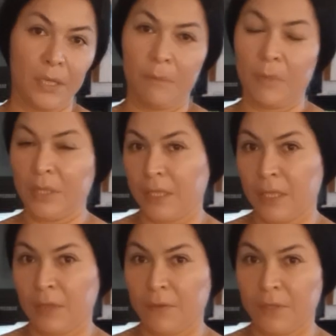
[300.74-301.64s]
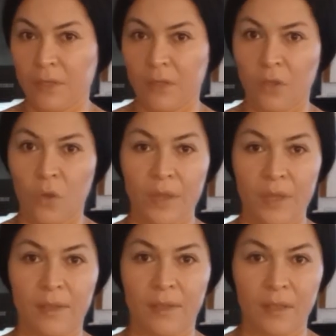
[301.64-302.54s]
beliefs. So
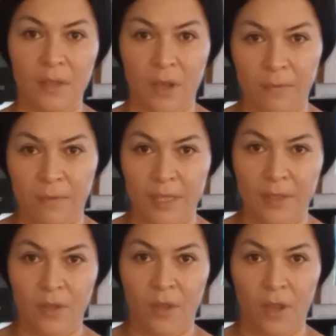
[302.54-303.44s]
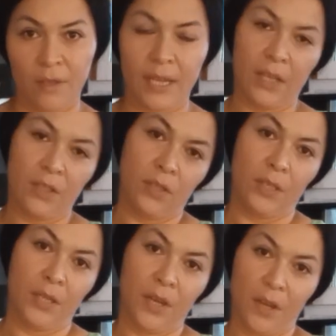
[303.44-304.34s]
this stuff, these laws
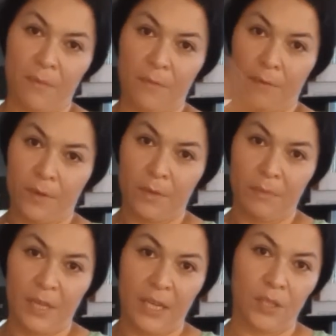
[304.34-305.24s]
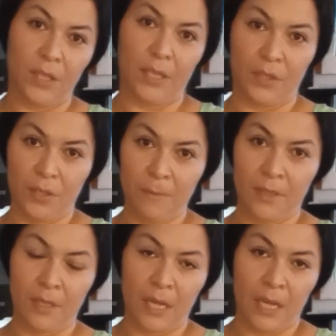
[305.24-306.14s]
actually come from ancient
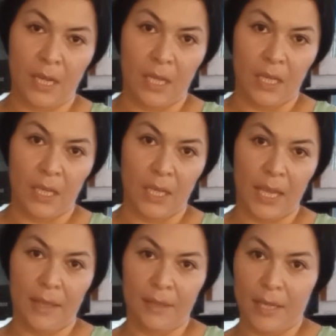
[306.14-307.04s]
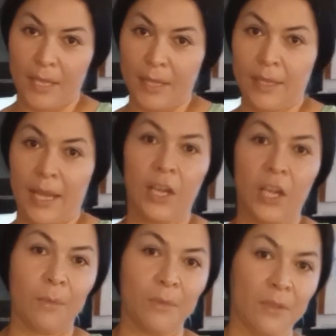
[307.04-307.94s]
Egypt. And then that
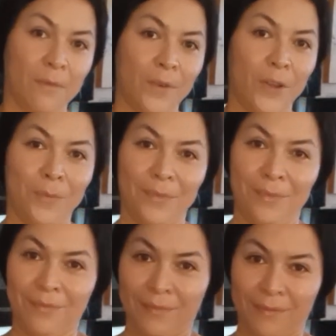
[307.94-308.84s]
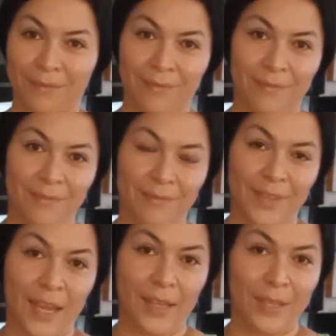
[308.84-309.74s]
comes from
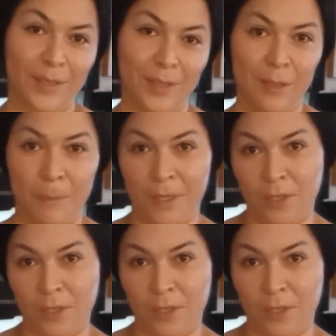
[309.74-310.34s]
the aliens in the spaceship.